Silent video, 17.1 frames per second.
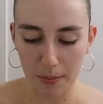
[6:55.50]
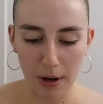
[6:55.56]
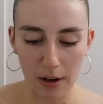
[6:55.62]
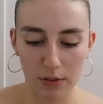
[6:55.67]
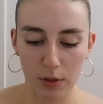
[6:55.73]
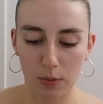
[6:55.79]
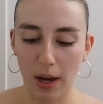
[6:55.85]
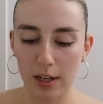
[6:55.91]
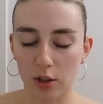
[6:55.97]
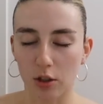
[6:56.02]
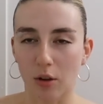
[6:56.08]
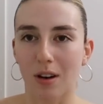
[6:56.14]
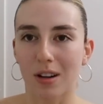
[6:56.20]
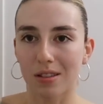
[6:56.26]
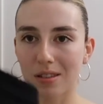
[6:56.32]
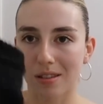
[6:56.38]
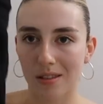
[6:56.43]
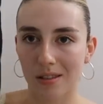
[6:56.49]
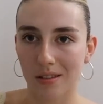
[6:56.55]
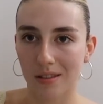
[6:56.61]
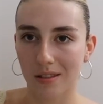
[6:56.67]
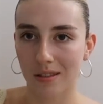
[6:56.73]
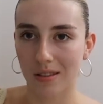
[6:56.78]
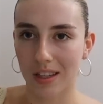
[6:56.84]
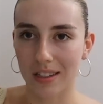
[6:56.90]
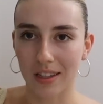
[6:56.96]
a pair of sweat shorts
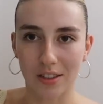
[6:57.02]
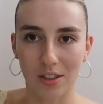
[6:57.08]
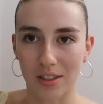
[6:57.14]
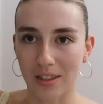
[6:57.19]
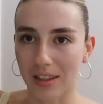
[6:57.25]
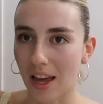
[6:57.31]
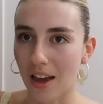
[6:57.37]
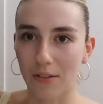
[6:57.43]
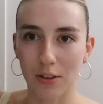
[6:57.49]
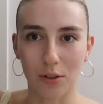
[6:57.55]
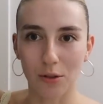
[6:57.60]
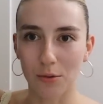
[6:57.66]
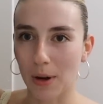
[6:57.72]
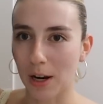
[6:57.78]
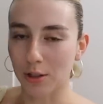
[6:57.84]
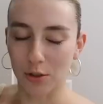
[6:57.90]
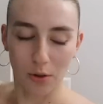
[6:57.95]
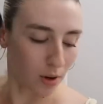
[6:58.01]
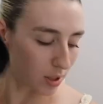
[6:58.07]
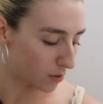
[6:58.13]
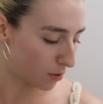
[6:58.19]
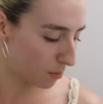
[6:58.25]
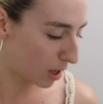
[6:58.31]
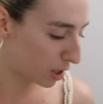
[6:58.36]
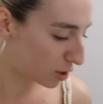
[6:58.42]
because I just love a new pair of shorts from